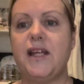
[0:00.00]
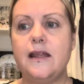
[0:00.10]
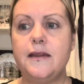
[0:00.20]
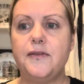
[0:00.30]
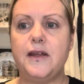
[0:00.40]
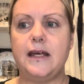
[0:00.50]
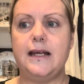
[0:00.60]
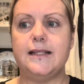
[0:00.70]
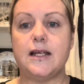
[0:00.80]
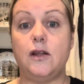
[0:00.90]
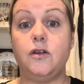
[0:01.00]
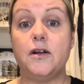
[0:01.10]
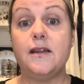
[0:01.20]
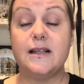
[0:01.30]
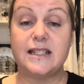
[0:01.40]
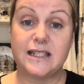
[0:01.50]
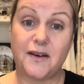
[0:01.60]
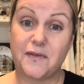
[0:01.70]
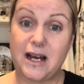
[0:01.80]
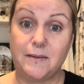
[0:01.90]
other thing is, a lot of this
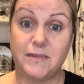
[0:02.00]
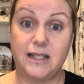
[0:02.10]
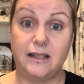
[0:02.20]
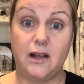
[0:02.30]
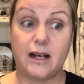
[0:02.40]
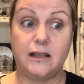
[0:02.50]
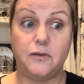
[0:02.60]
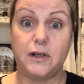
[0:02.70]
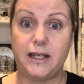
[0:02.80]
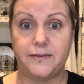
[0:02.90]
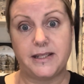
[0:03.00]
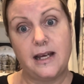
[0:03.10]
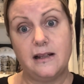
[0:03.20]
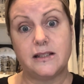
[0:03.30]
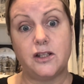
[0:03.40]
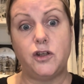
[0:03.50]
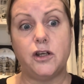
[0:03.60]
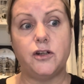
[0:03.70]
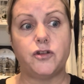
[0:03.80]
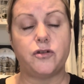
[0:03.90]
stuff comes in like little gift sets, so you
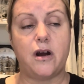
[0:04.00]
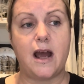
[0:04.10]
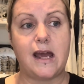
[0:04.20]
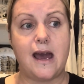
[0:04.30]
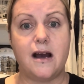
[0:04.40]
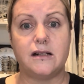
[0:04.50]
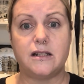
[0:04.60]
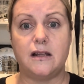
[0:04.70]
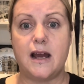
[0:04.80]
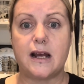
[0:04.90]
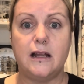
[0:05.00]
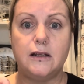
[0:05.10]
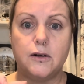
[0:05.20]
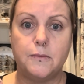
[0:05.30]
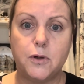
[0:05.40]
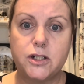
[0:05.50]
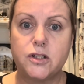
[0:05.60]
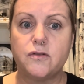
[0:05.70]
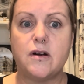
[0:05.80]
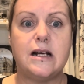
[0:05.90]
can try out like a little
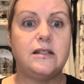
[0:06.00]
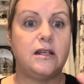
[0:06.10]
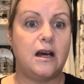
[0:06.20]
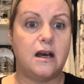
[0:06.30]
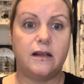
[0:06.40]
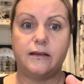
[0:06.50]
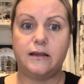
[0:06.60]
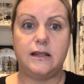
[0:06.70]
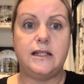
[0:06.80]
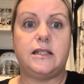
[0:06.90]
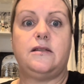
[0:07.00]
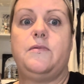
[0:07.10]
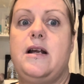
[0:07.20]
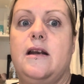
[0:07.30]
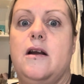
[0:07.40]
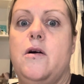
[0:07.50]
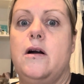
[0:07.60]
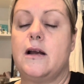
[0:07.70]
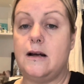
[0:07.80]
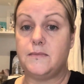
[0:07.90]
moisturizer. This one
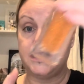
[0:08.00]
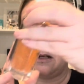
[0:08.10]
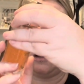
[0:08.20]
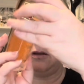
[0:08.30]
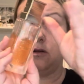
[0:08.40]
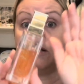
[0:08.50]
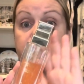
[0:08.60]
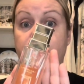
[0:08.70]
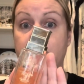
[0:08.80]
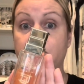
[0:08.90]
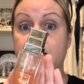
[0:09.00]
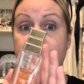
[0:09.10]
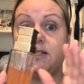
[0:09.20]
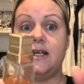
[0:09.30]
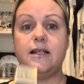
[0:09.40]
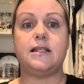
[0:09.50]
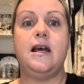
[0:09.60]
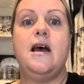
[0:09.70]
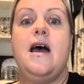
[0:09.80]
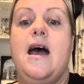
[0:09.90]
comes in a lot of little gift sets,
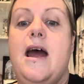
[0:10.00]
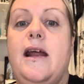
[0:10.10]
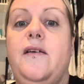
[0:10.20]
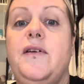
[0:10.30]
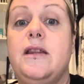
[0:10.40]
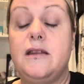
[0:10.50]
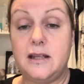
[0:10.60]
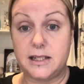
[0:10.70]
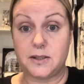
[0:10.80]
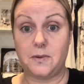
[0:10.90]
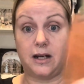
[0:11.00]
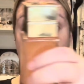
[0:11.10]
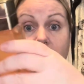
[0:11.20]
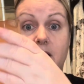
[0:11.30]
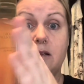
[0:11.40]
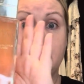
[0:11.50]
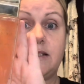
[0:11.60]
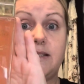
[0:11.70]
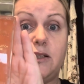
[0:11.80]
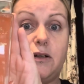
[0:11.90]
and even this one,
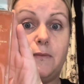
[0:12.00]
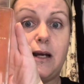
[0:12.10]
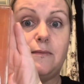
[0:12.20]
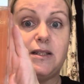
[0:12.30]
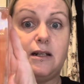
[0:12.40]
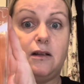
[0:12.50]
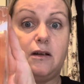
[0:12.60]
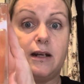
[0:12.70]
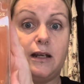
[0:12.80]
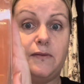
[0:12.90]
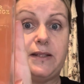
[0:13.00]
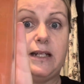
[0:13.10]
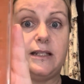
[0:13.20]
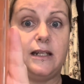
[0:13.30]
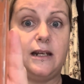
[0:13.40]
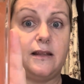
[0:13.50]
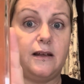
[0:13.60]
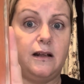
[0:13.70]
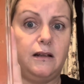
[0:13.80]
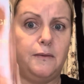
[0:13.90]
this serum, comes in a lot of gift sets.
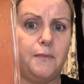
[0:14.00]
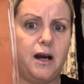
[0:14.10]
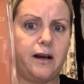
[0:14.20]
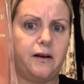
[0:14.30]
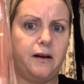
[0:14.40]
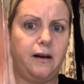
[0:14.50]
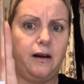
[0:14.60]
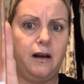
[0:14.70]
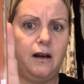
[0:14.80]
Another Le Micro